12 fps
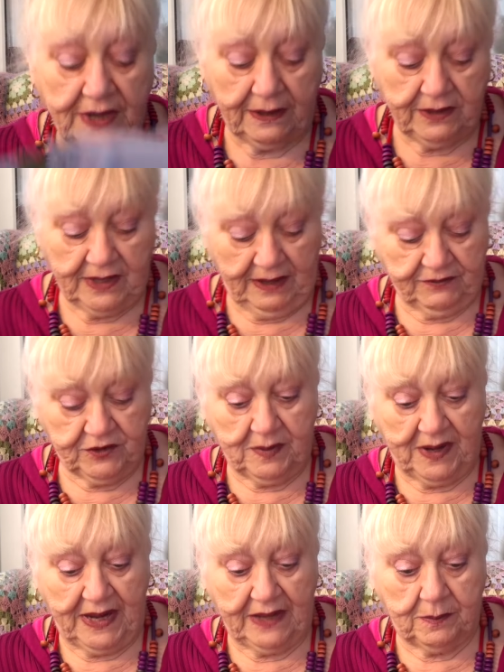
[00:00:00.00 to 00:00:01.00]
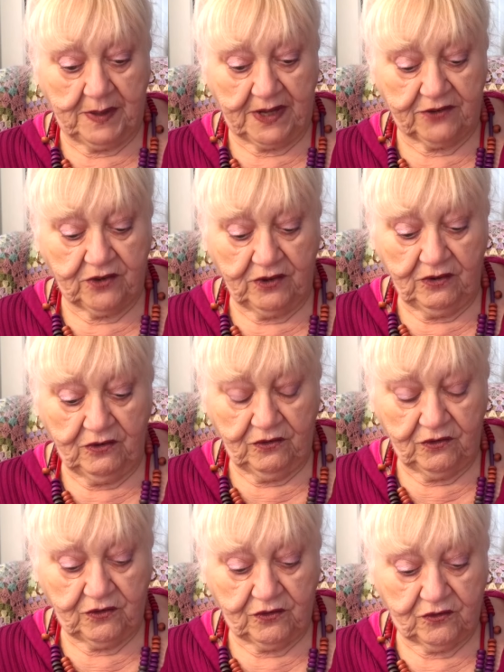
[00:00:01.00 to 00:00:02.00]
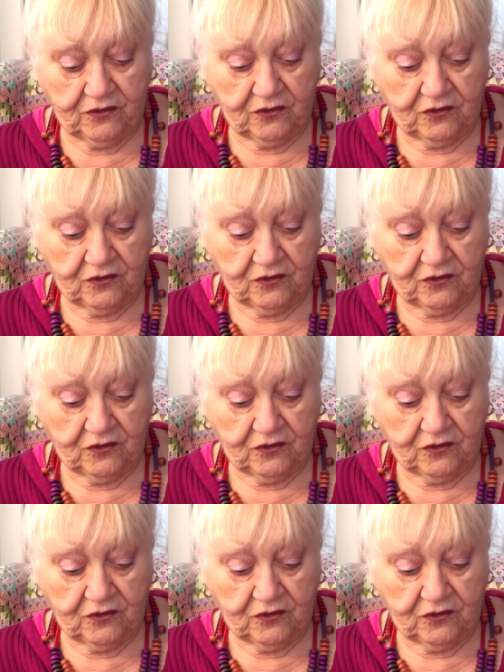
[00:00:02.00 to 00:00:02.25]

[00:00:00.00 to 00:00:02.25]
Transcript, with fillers: doubt you have to buy the patterns.